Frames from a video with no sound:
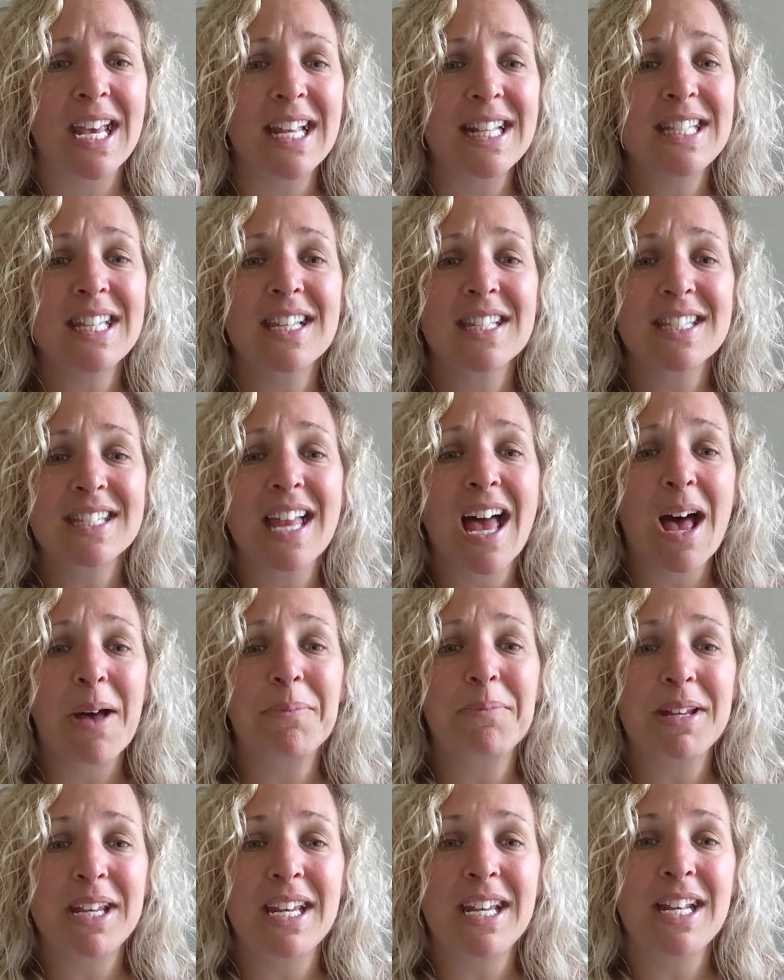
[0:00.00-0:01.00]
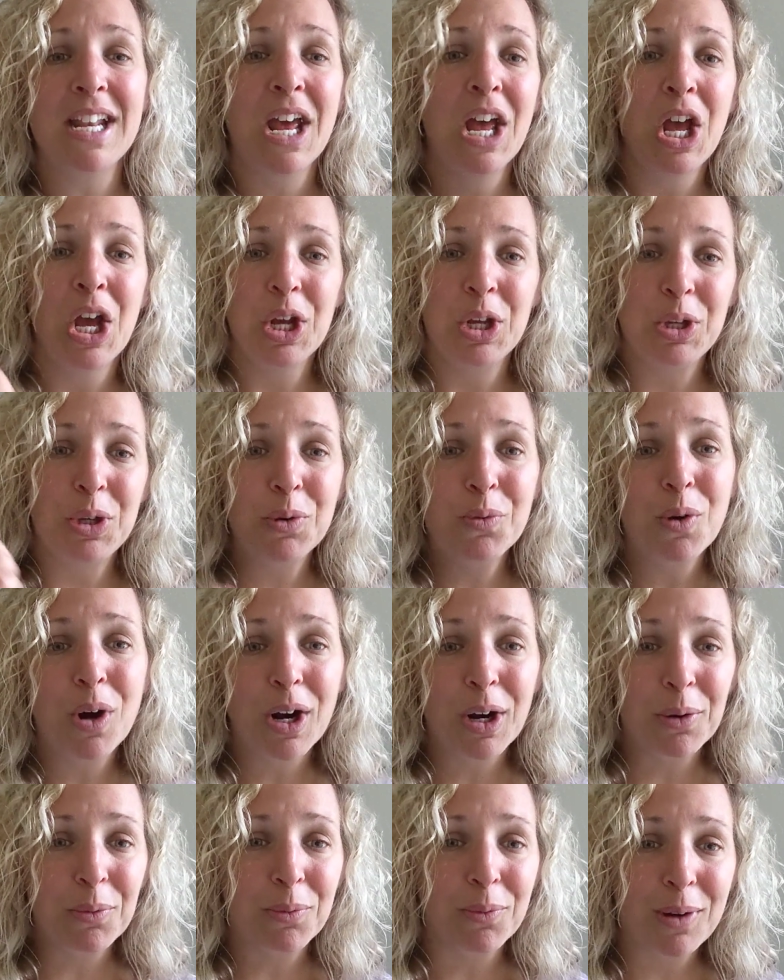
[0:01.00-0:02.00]
It does not mean you
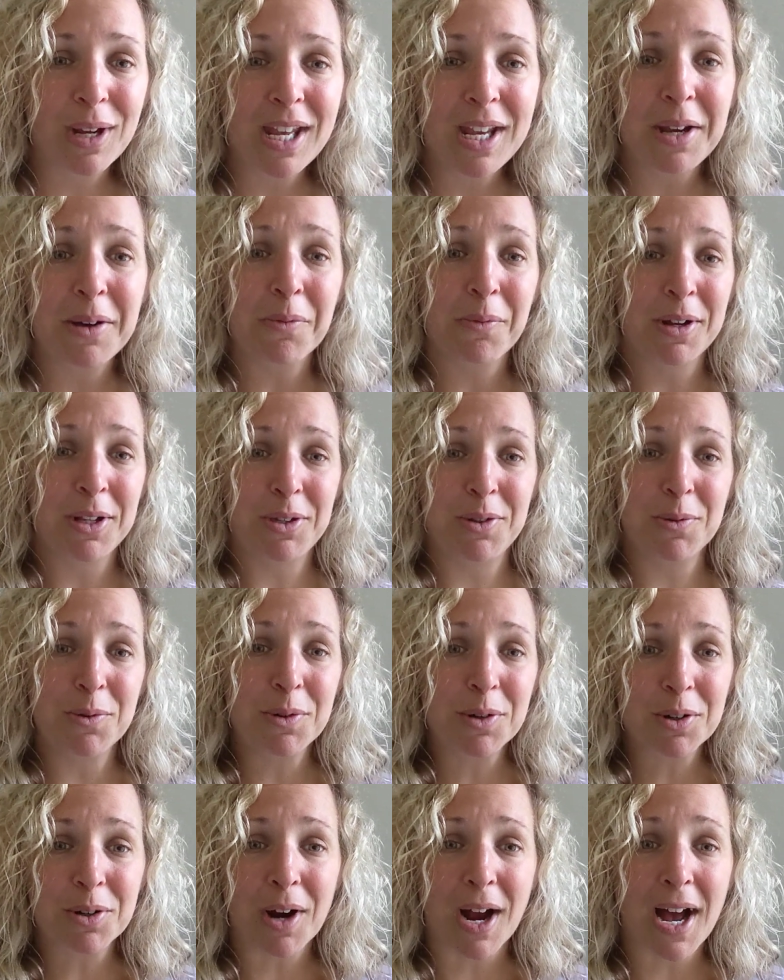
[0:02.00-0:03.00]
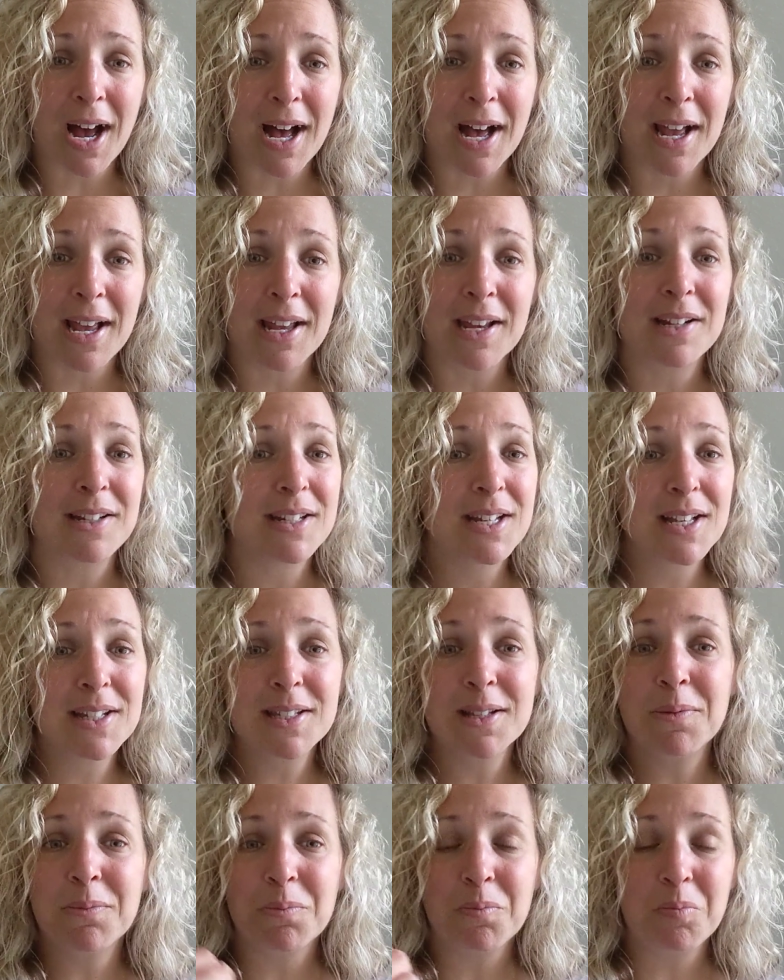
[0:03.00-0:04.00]
are weak when you cry. It
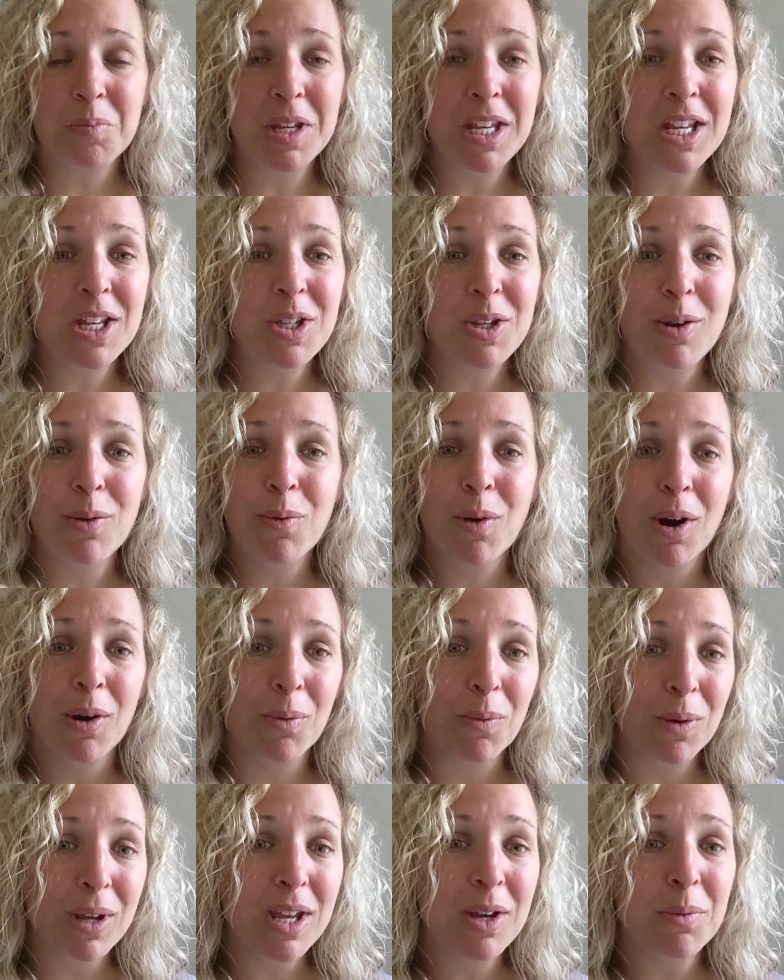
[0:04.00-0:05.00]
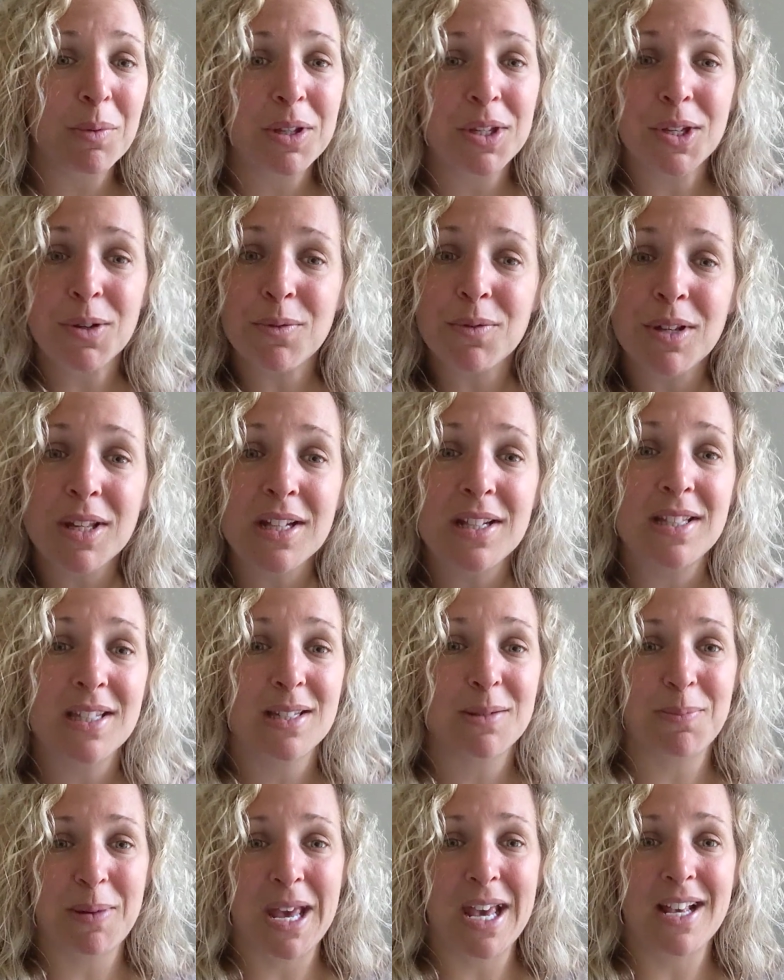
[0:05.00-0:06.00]
doesn't mean you are weak when you need
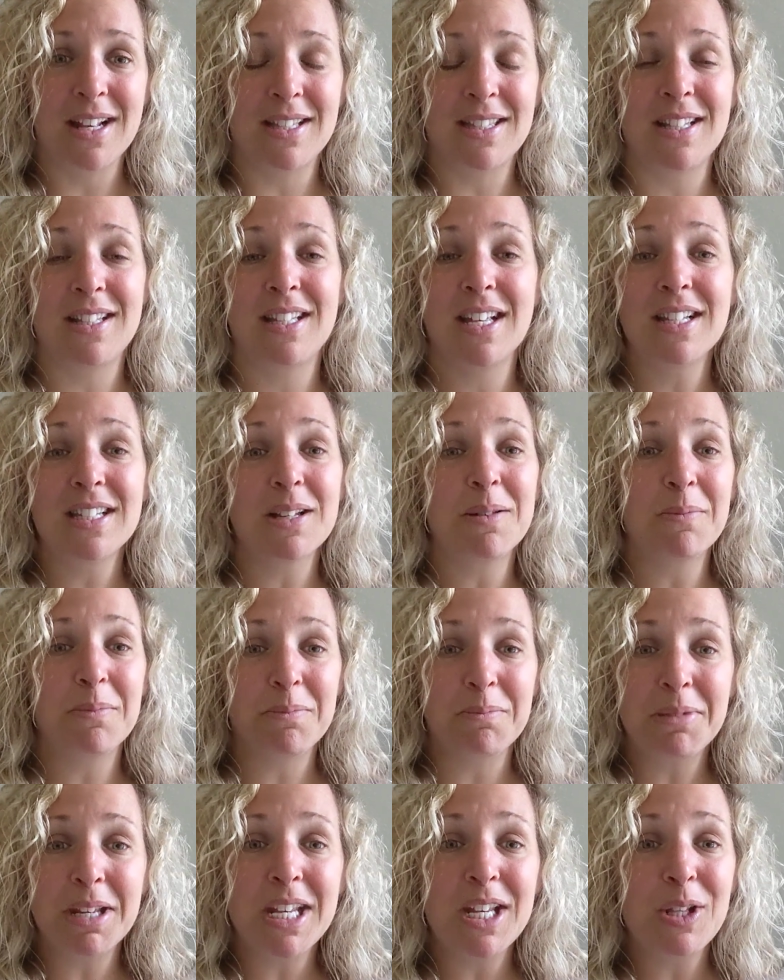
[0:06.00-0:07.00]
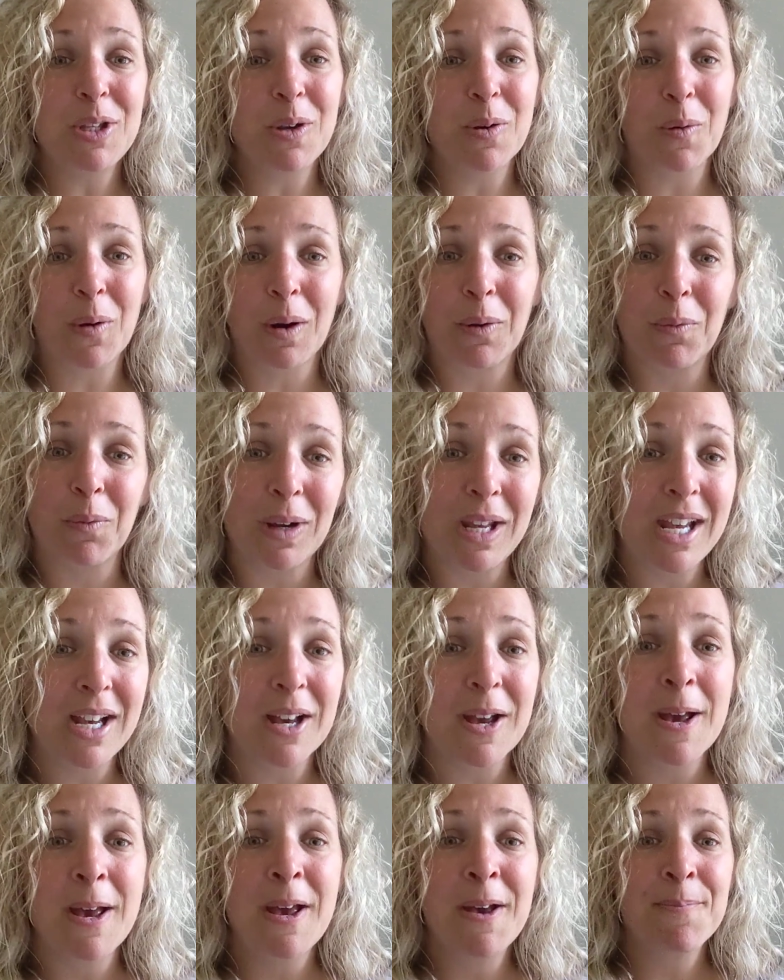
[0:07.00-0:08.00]
space. It doesn't mean you are
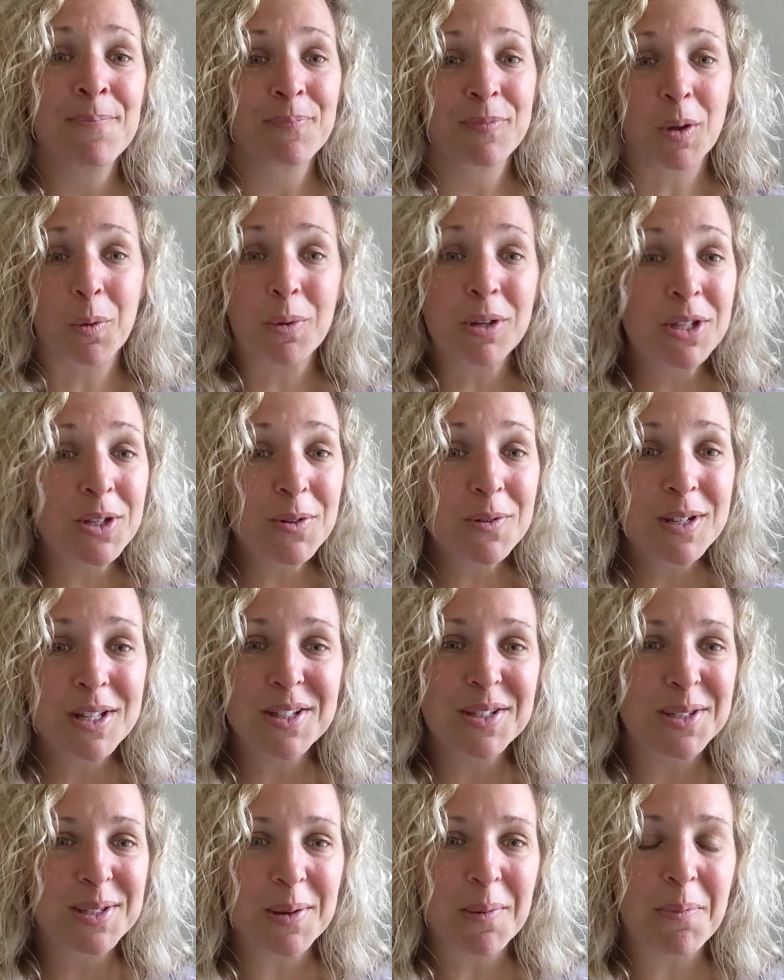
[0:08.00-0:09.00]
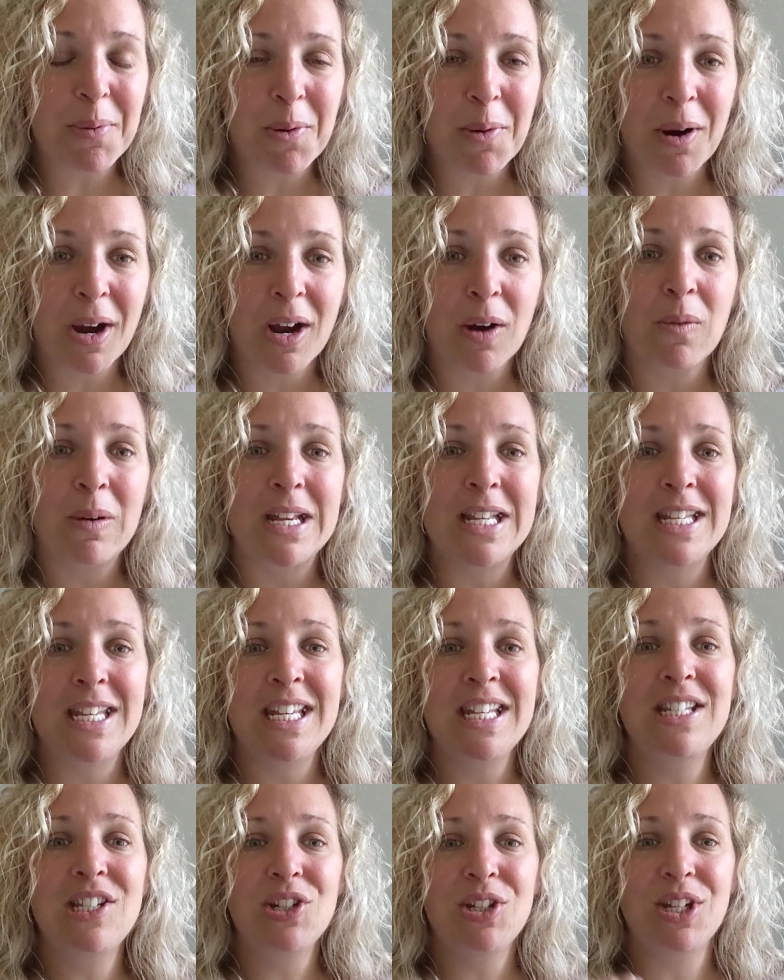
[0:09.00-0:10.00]
weak when you need support. We
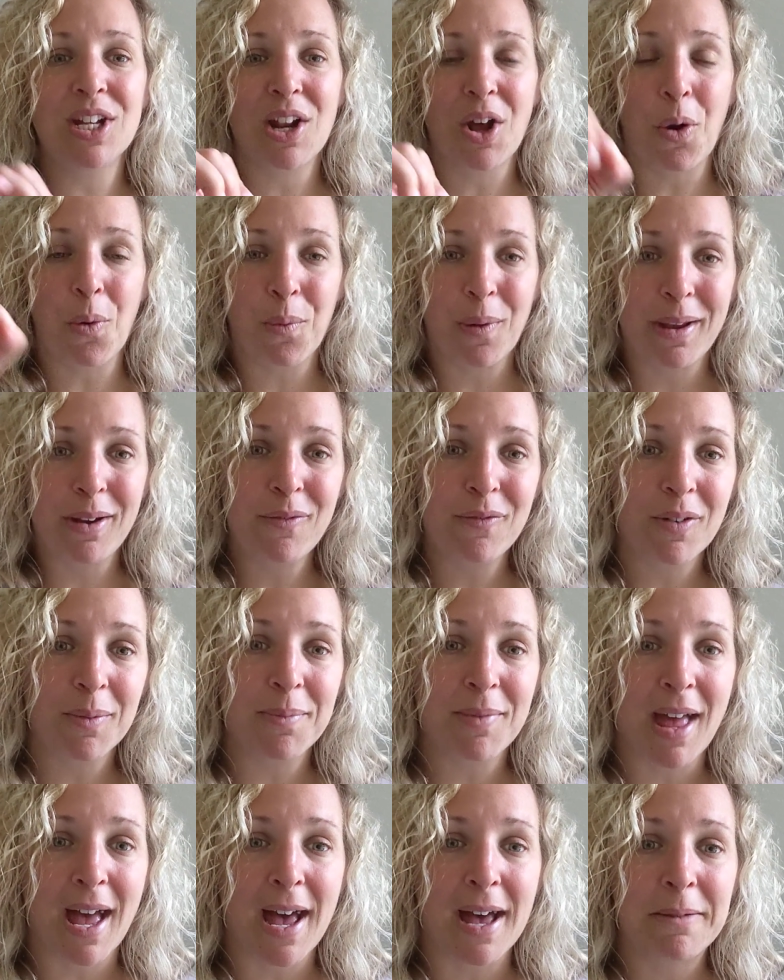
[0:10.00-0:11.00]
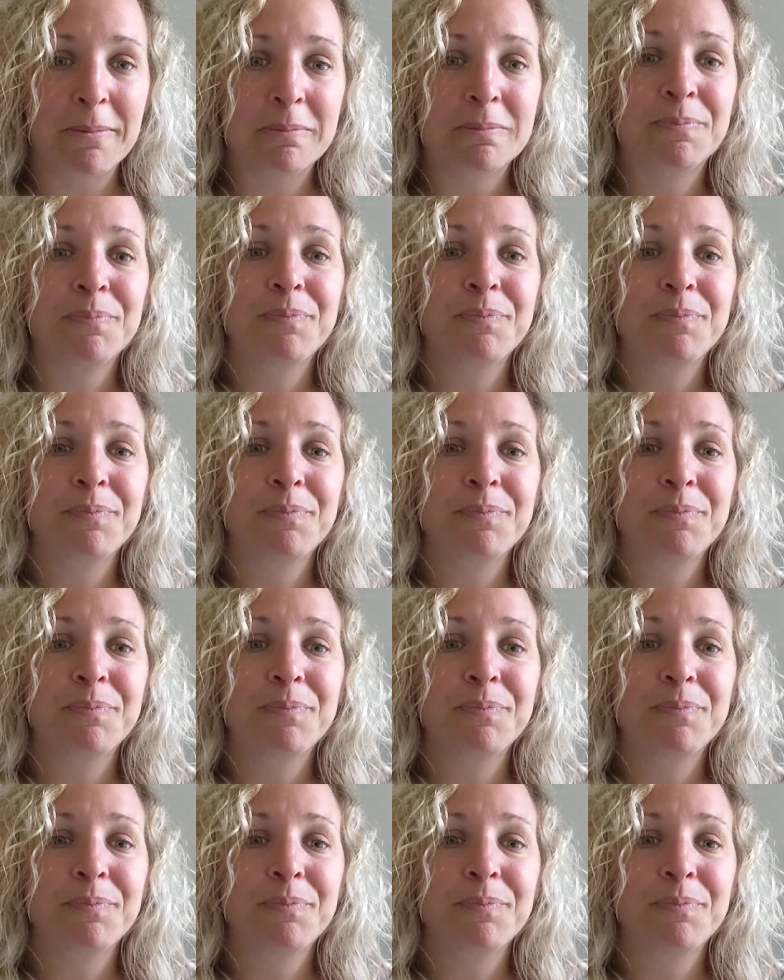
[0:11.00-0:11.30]
need to get away from that.